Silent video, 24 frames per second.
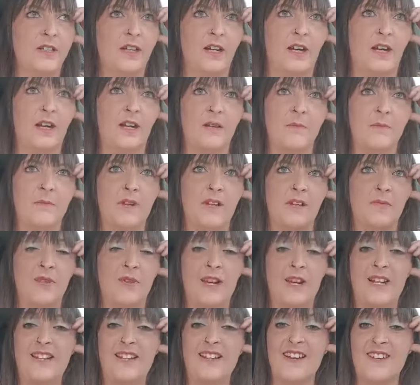I'm
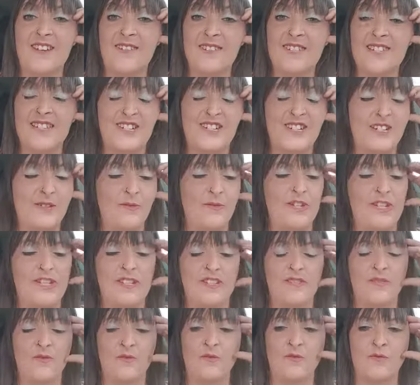really nervous actually, which
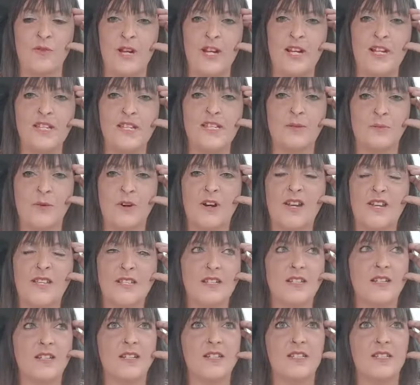is really
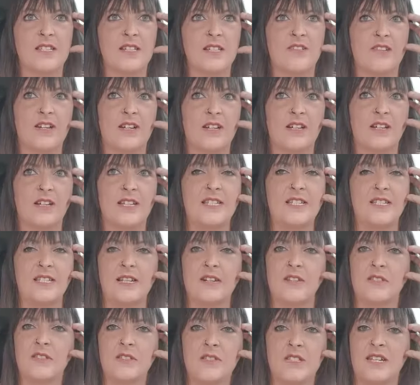surprising considering I
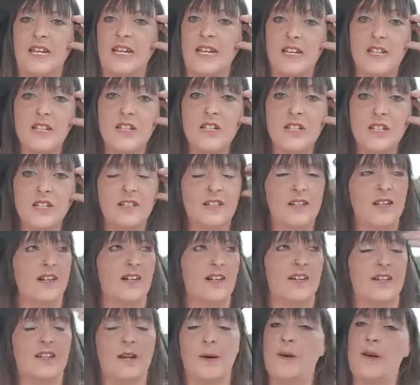sing on stage. I
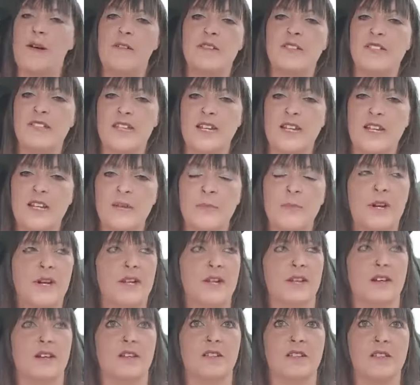can go out and sing, but I
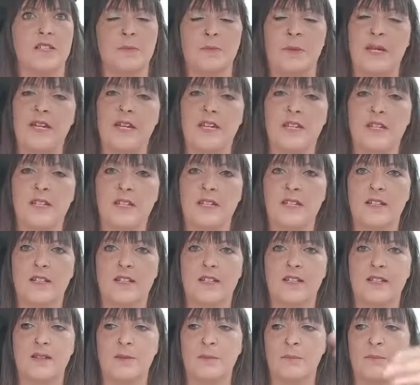can't speak
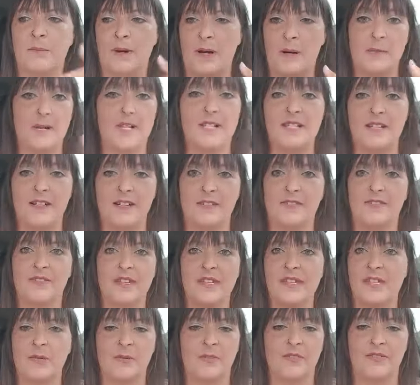by myself
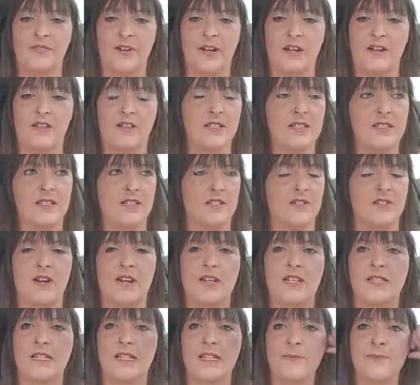into a phone. This is
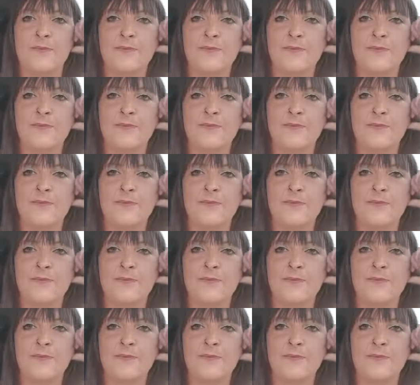crazy.